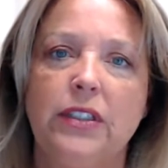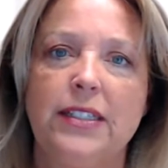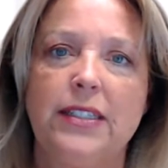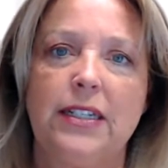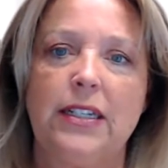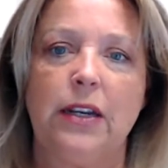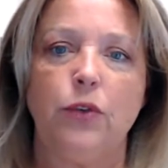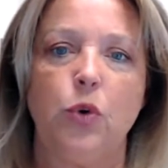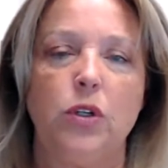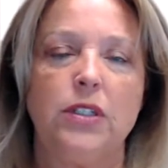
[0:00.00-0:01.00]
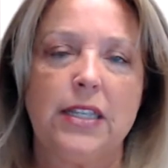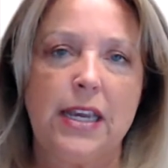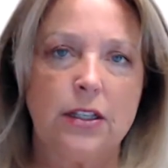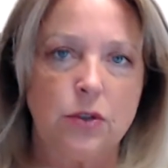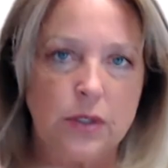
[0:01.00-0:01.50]
listed? And of course, the
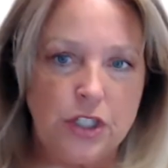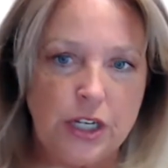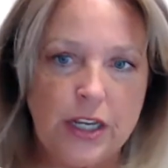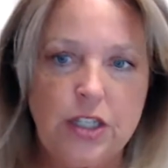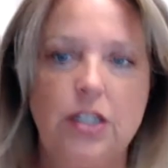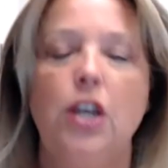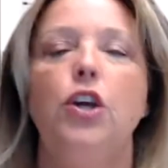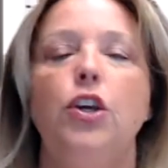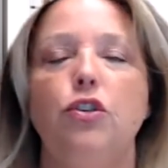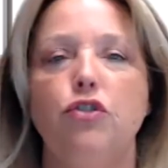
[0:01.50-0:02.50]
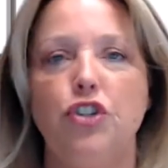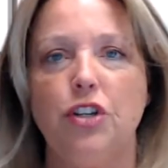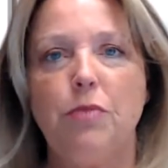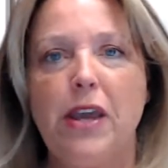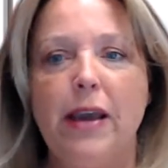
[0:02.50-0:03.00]
answer is yes, you
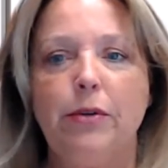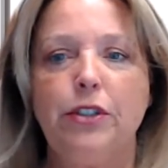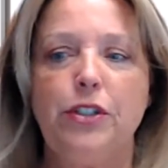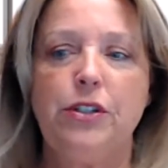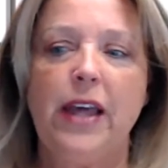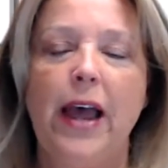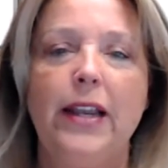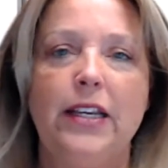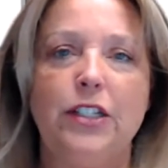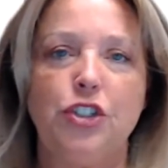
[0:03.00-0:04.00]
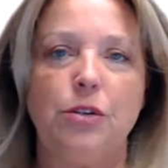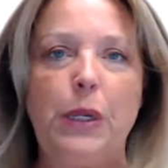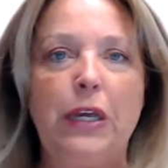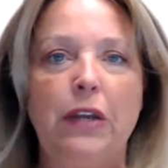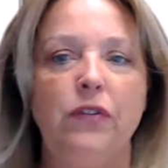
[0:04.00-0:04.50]
should be able to do that. It should
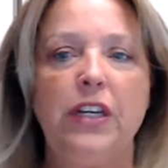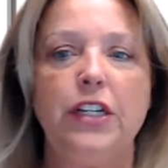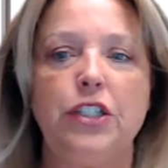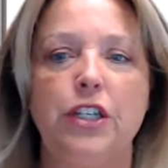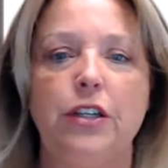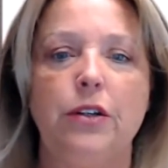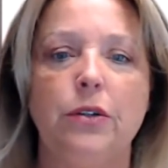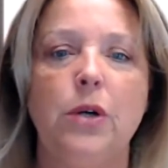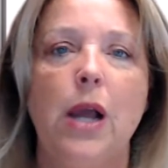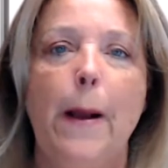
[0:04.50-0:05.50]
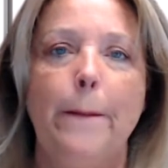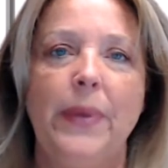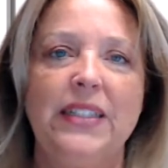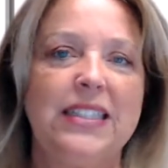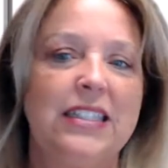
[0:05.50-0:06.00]
be convenient to you,
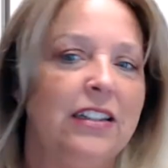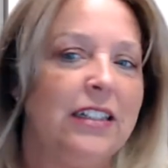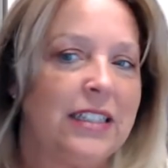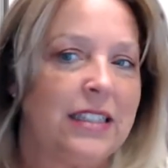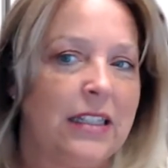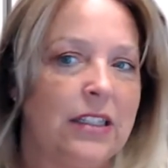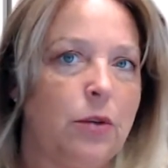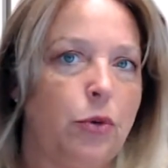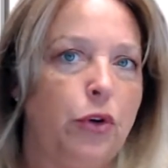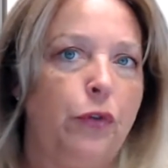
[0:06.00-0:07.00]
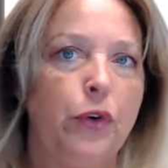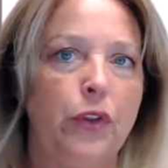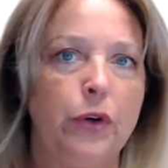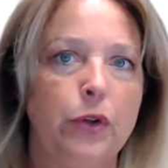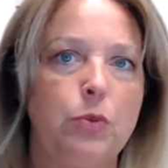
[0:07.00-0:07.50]
but still accessible for
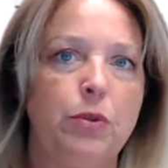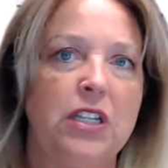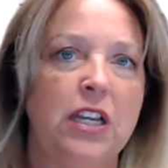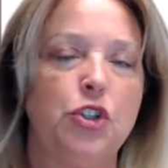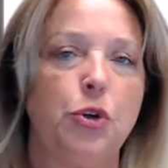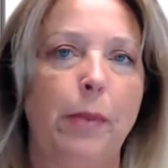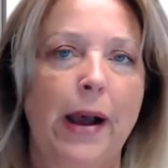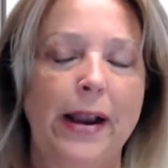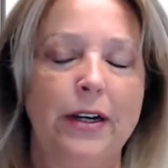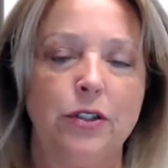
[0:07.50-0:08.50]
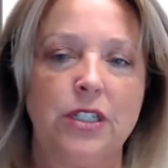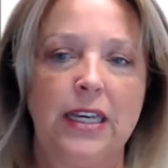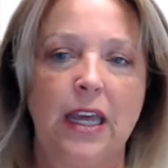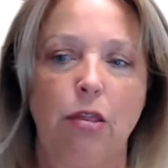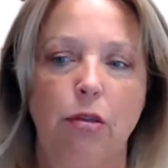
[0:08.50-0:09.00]
those potential buyers to
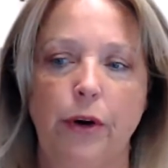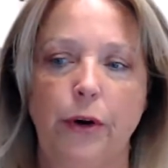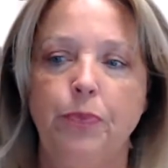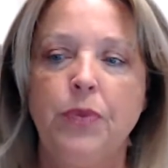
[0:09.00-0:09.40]
get through.